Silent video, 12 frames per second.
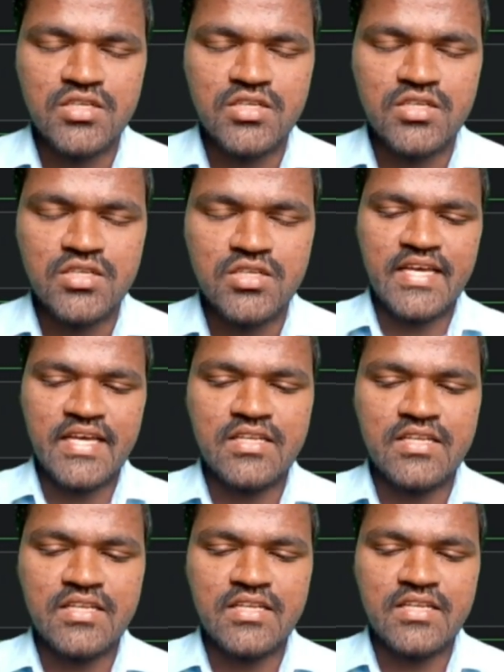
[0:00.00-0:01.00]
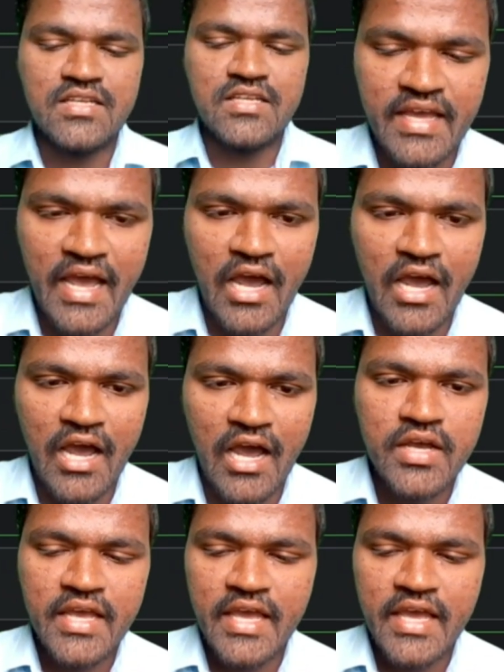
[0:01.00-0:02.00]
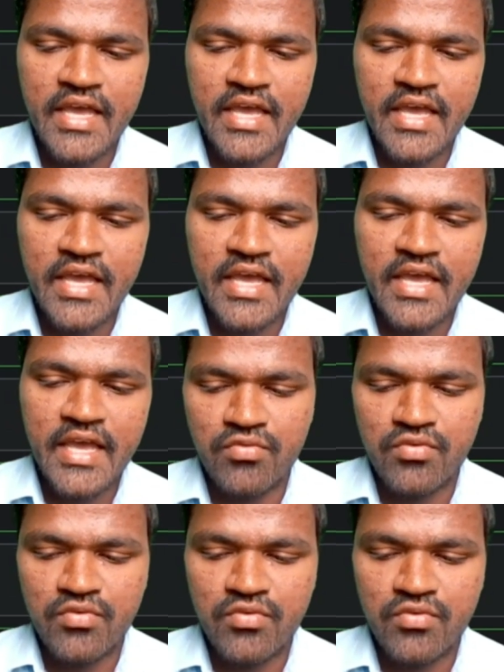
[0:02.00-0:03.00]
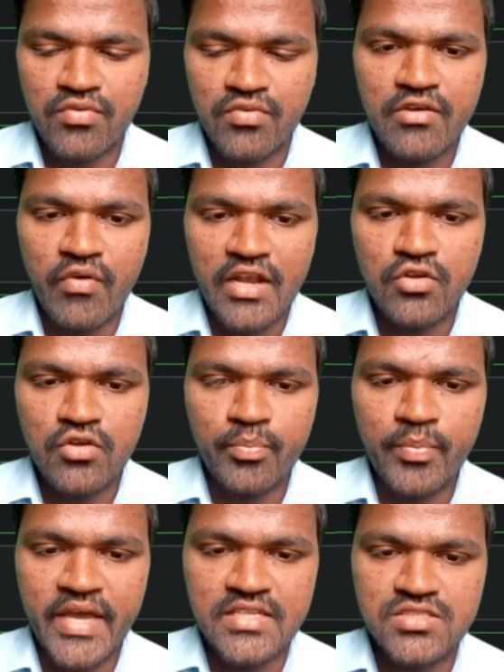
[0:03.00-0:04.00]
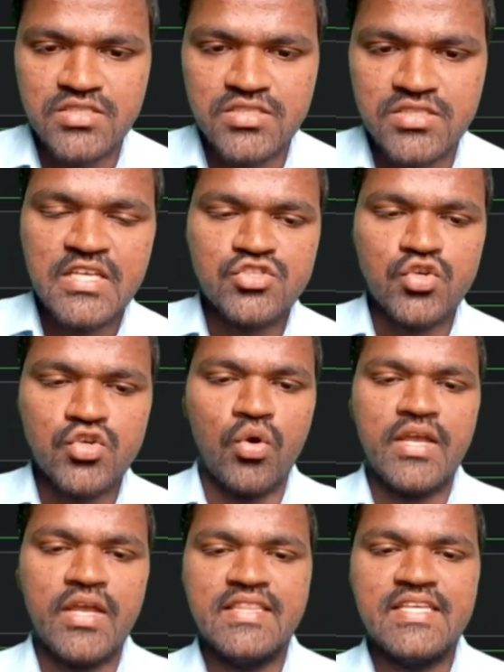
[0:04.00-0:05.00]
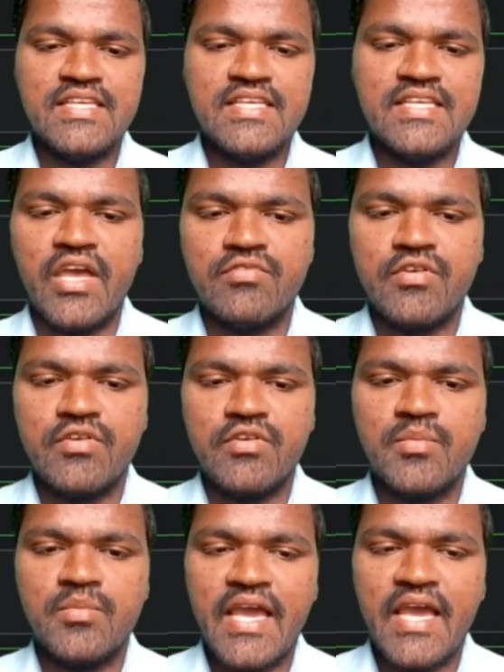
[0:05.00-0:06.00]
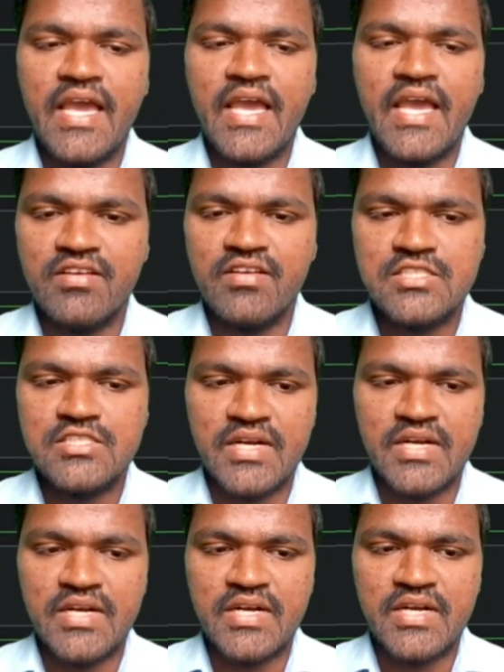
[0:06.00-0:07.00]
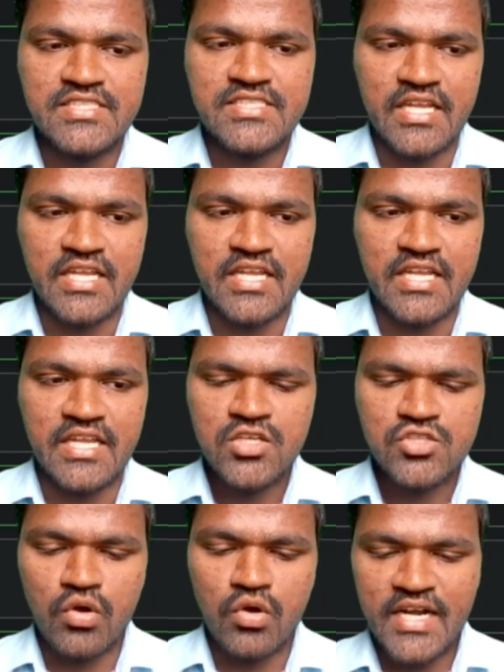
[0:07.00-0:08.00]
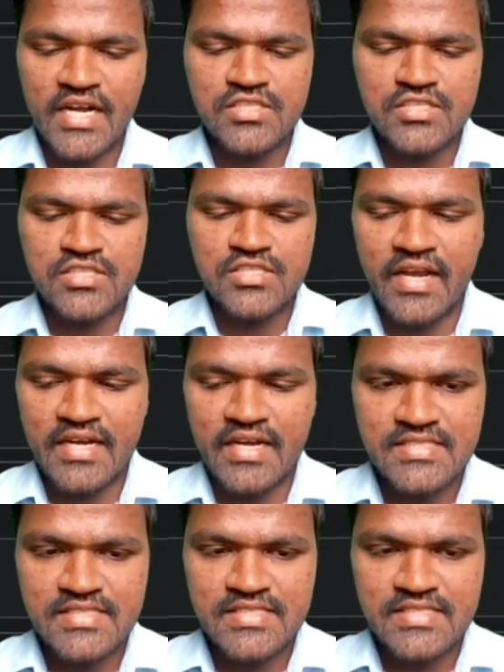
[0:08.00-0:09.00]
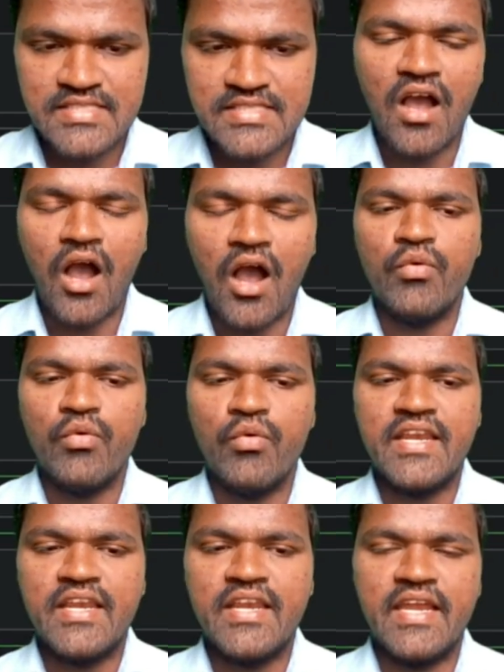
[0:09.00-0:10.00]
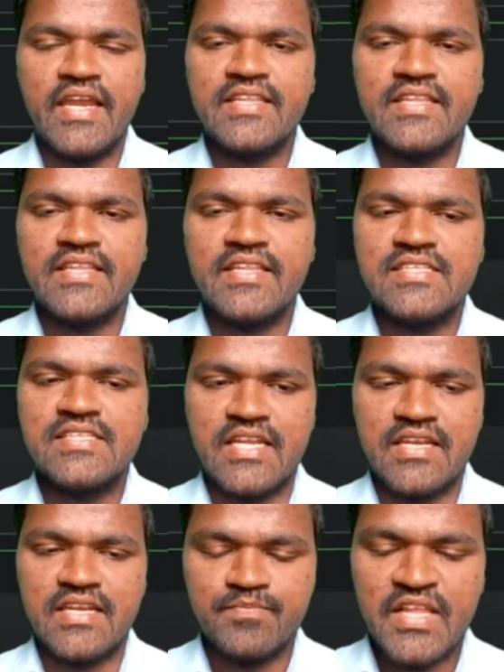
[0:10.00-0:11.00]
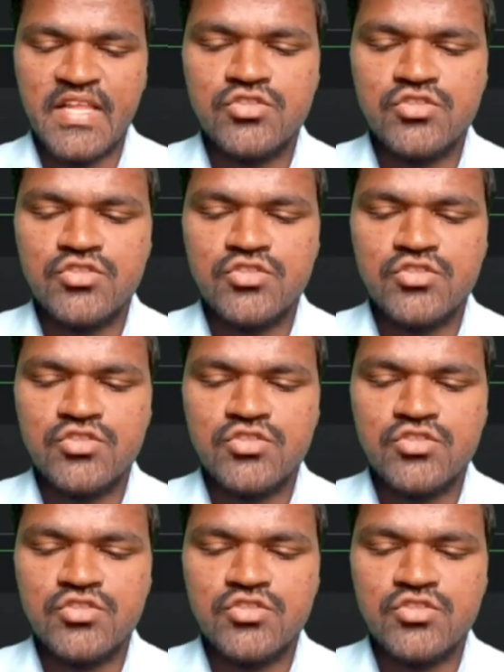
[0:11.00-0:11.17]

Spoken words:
So like that you can have any number of key value pairs. So in this way we will be having this particular dictionary. So let us go ahead and see how we can create the dictionary.